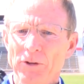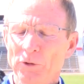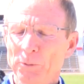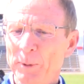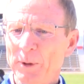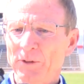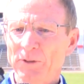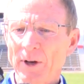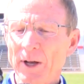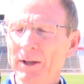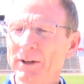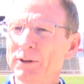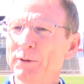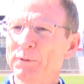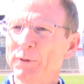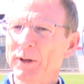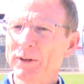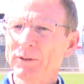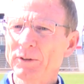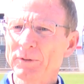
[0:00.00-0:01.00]
just be solid
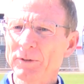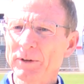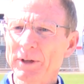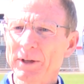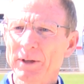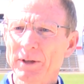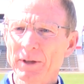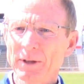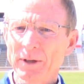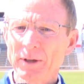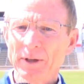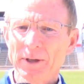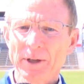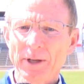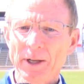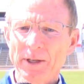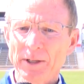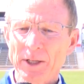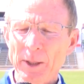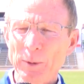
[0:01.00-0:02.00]
defensively
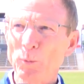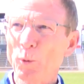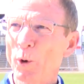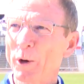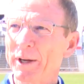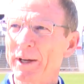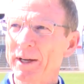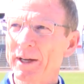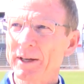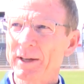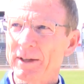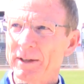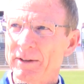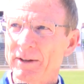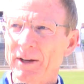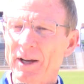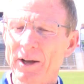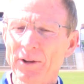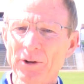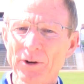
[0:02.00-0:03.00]
and keep working
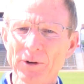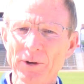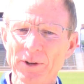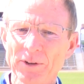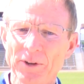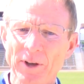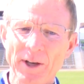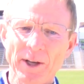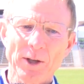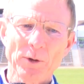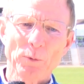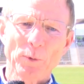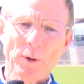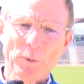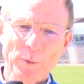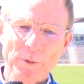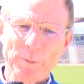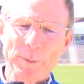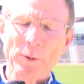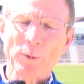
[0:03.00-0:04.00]
together and taking
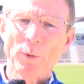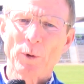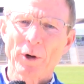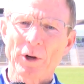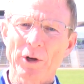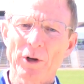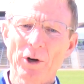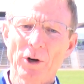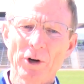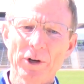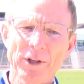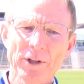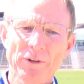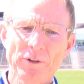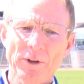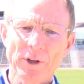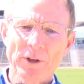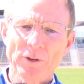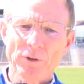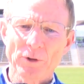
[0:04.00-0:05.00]
what we've been working on
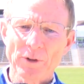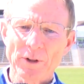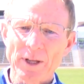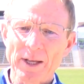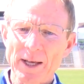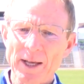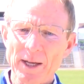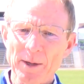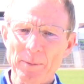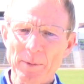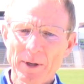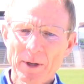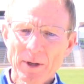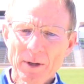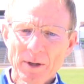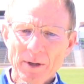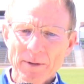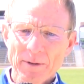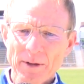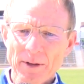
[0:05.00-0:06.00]
into the game.
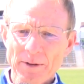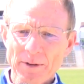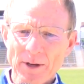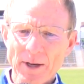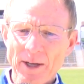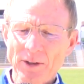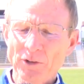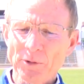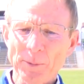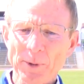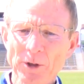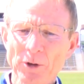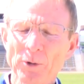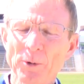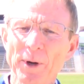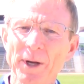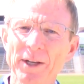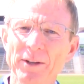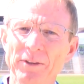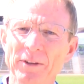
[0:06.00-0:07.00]
The guys have been
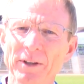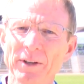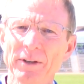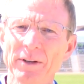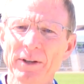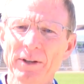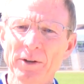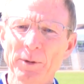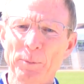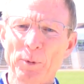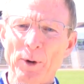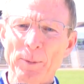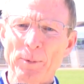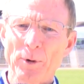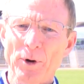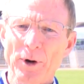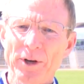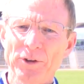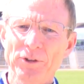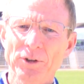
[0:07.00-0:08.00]
great in the
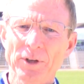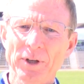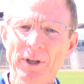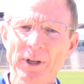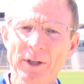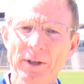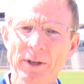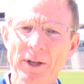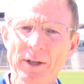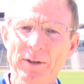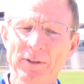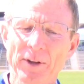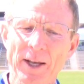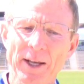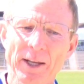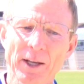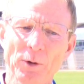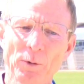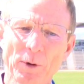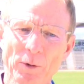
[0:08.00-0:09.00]
preparation and
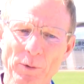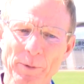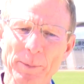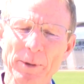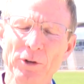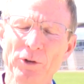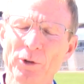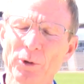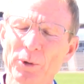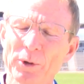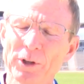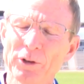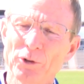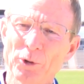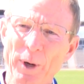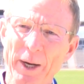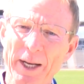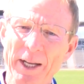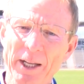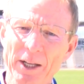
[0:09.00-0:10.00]
taking what we've been doing in
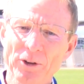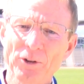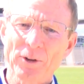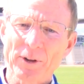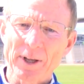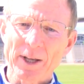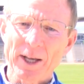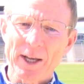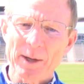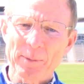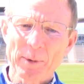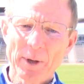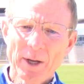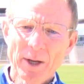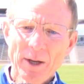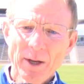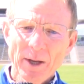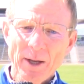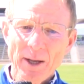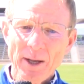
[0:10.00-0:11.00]
training into the game.
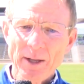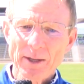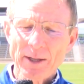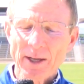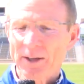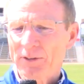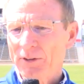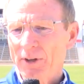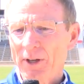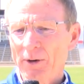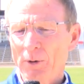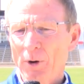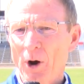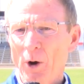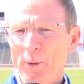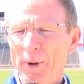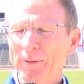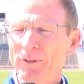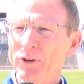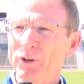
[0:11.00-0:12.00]
And like I said,
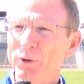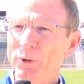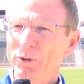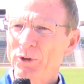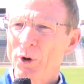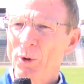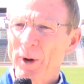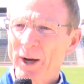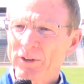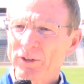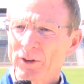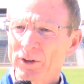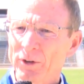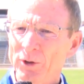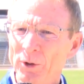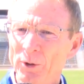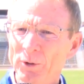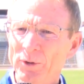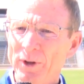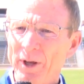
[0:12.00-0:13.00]
all we have to do is go
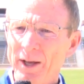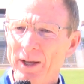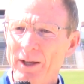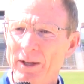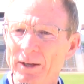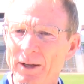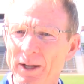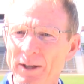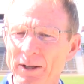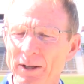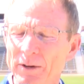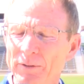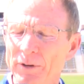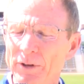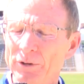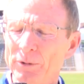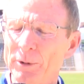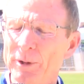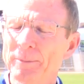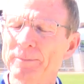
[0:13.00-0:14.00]
execute and get a
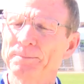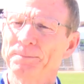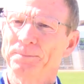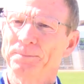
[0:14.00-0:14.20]
victory.